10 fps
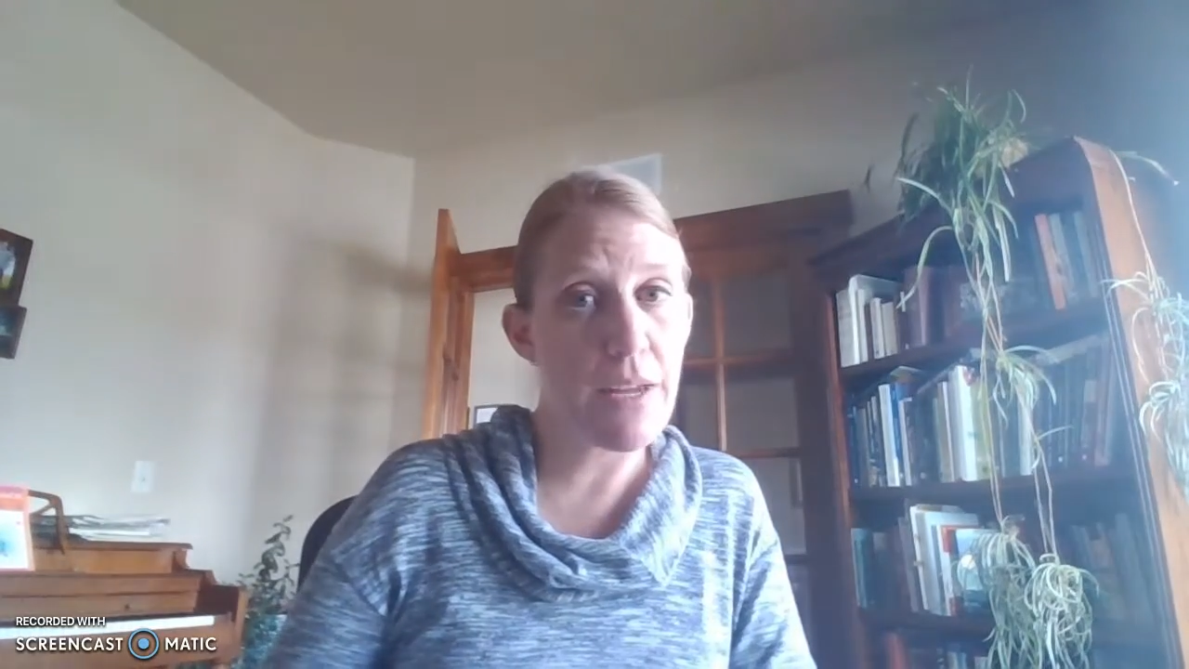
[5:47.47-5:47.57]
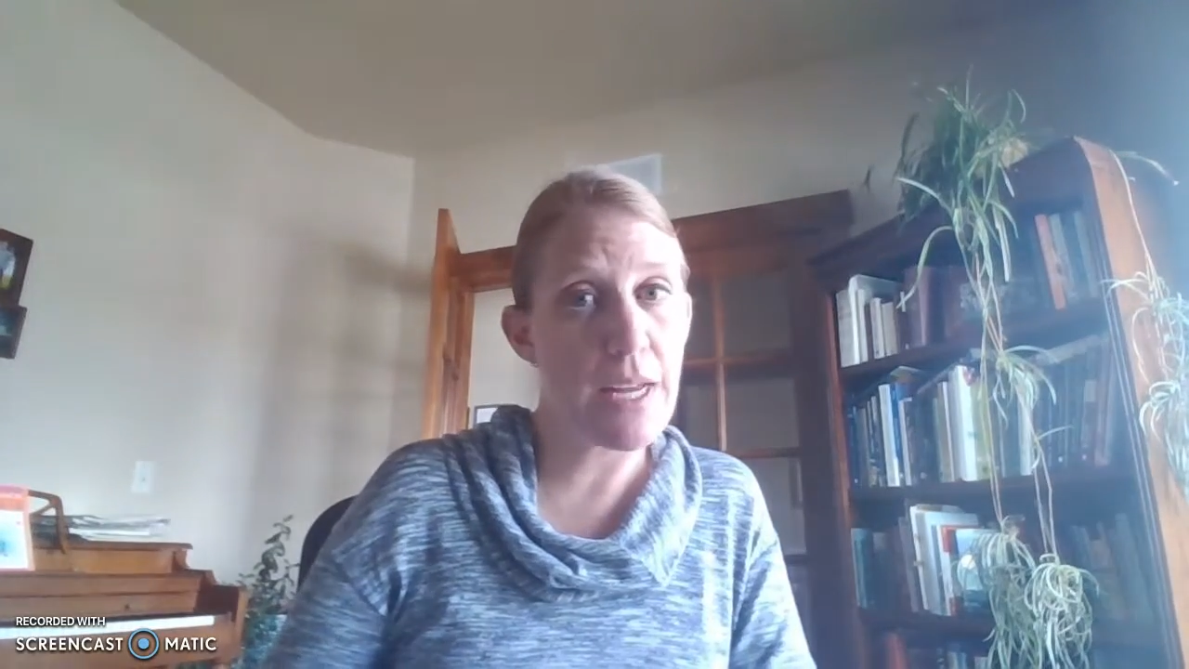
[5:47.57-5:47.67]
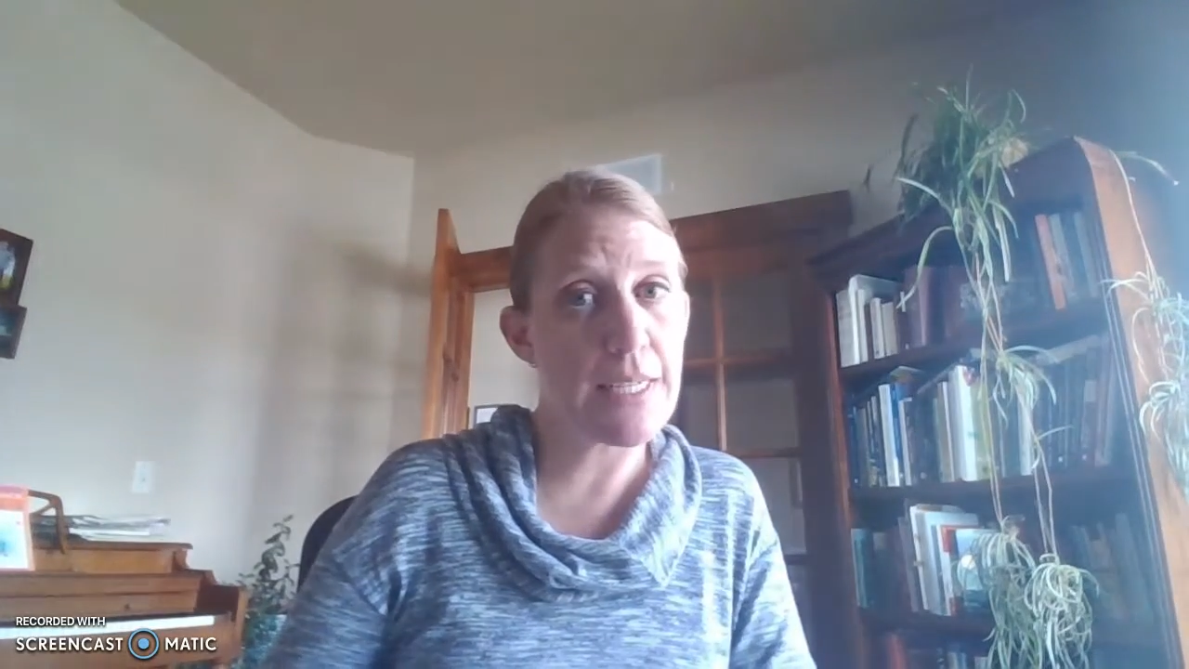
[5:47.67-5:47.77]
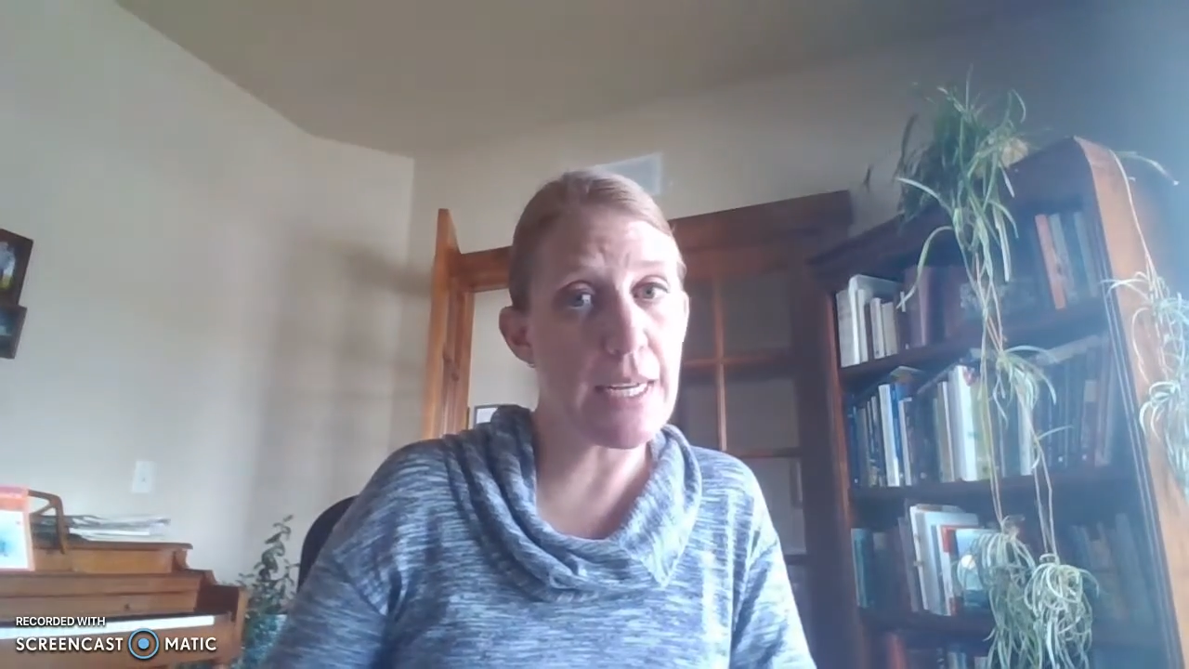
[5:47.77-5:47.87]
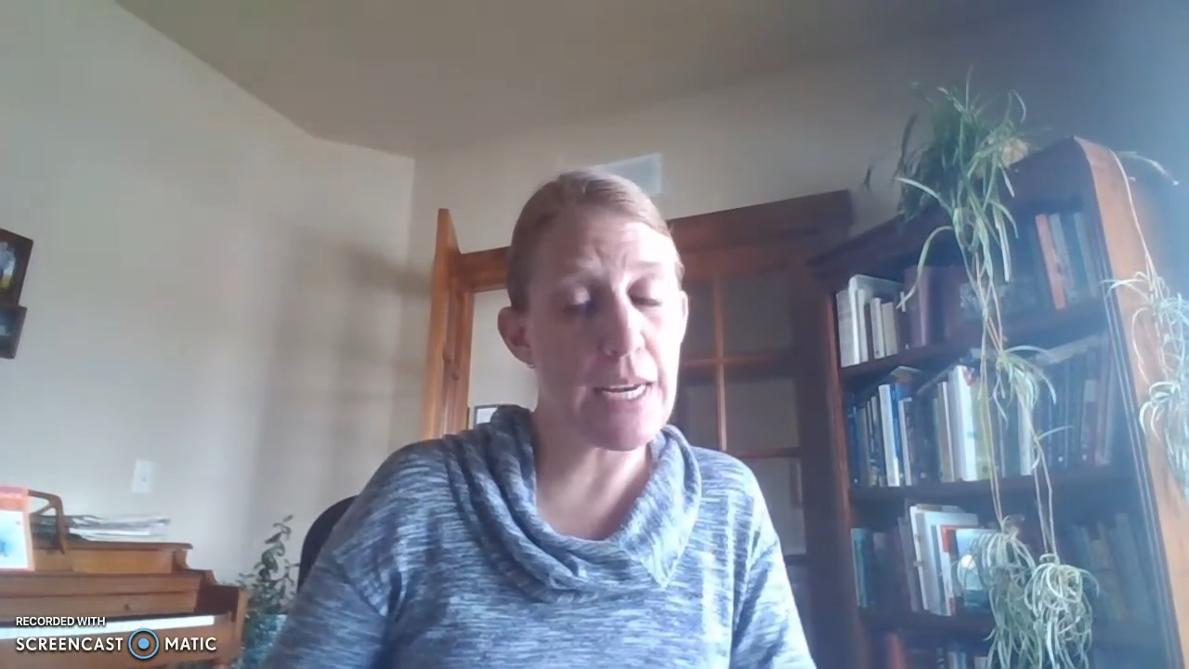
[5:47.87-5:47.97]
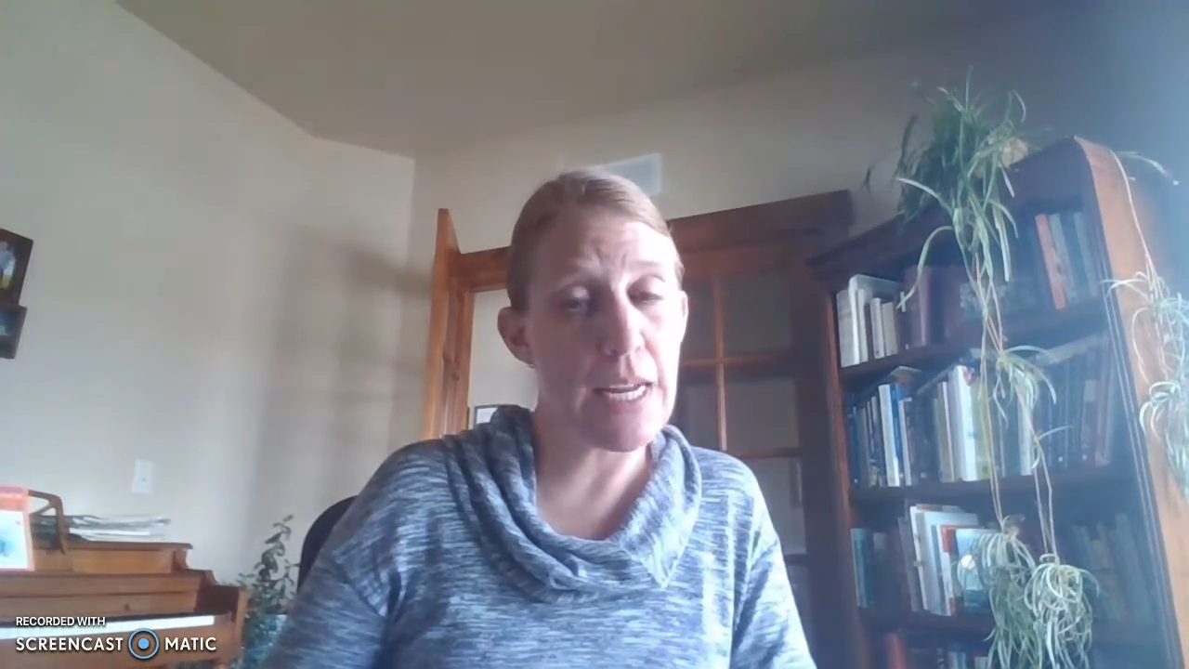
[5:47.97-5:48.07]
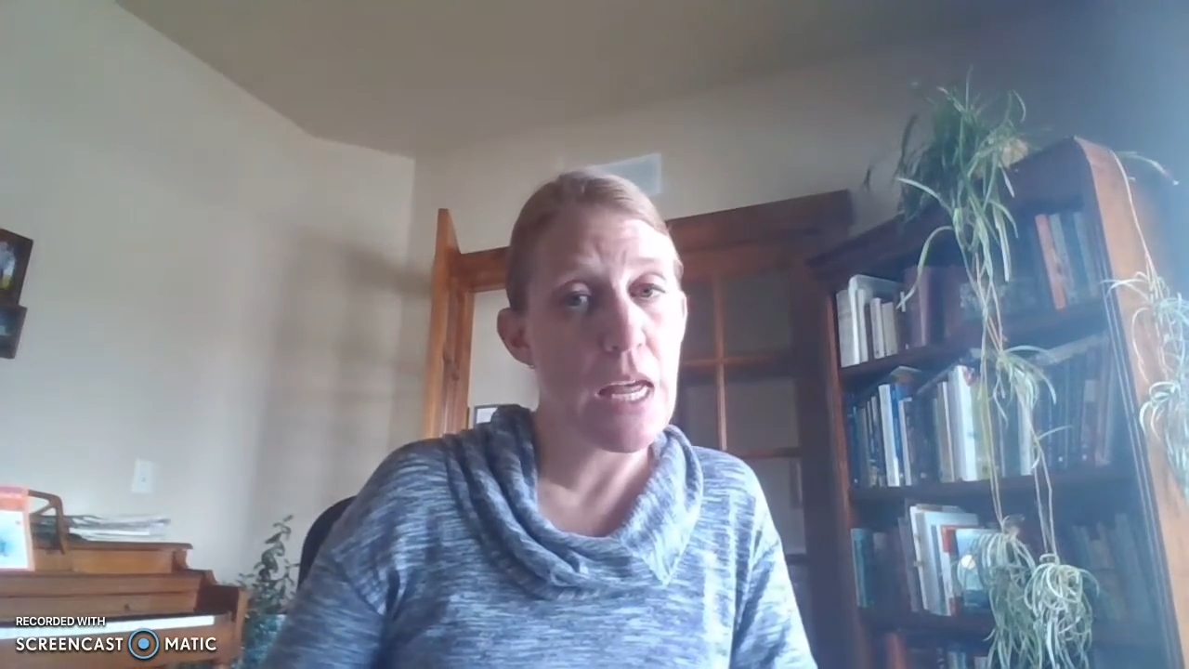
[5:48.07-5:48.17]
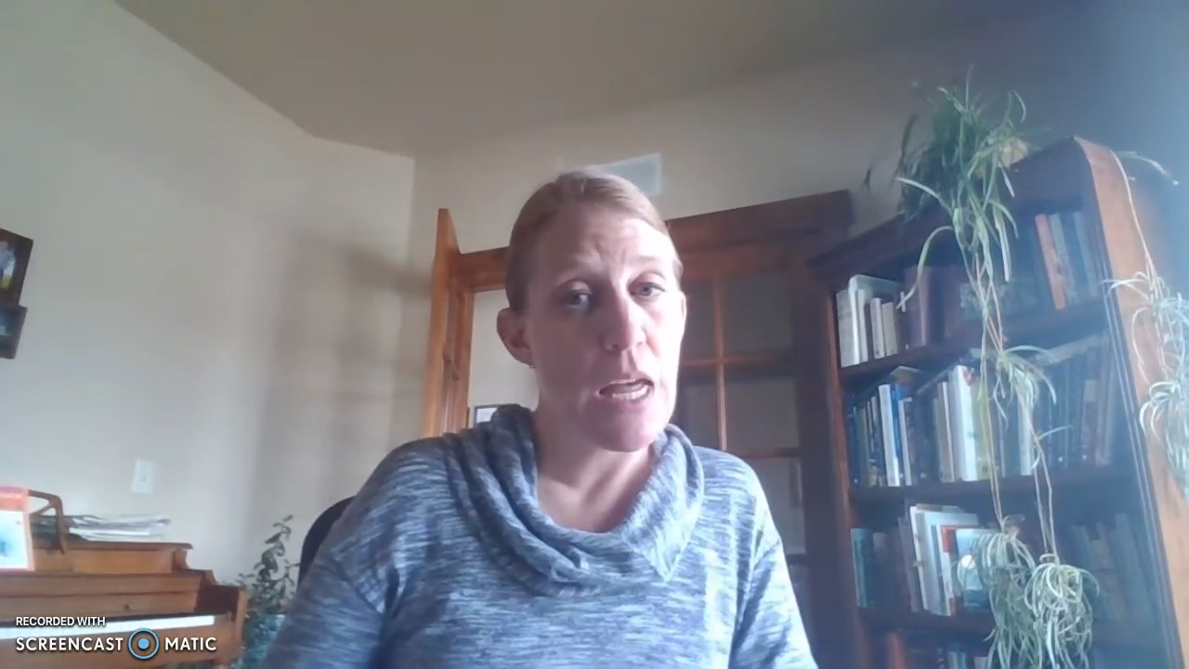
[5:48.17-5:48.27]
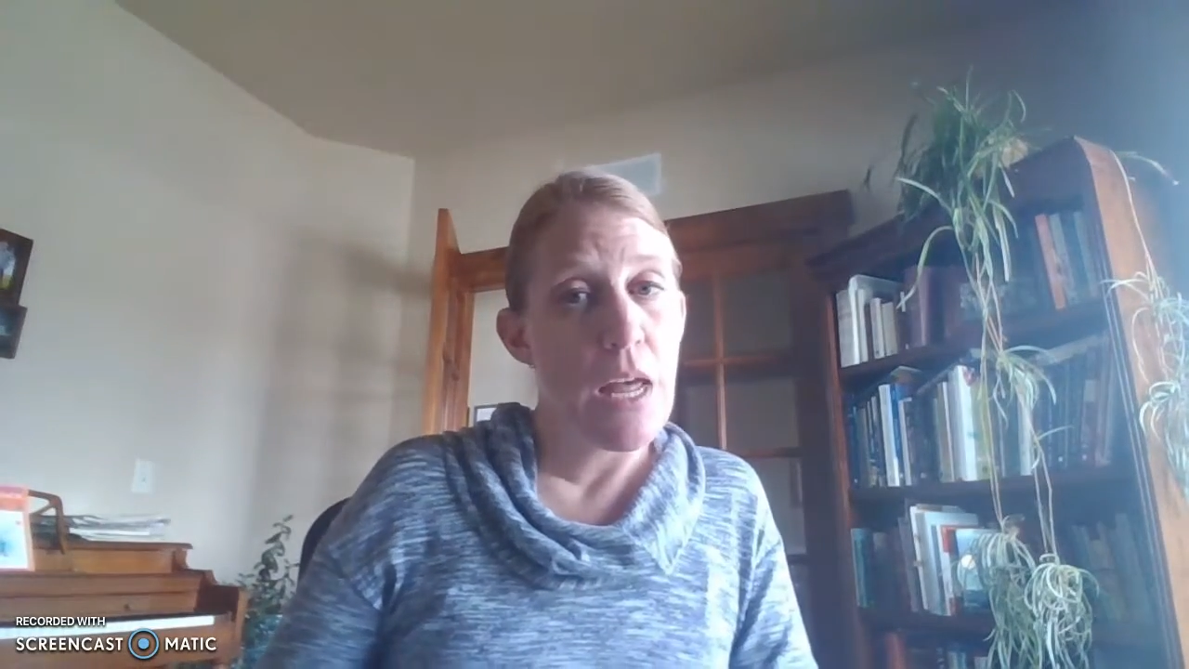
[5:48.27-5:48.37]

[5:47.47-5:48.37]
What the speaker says: that done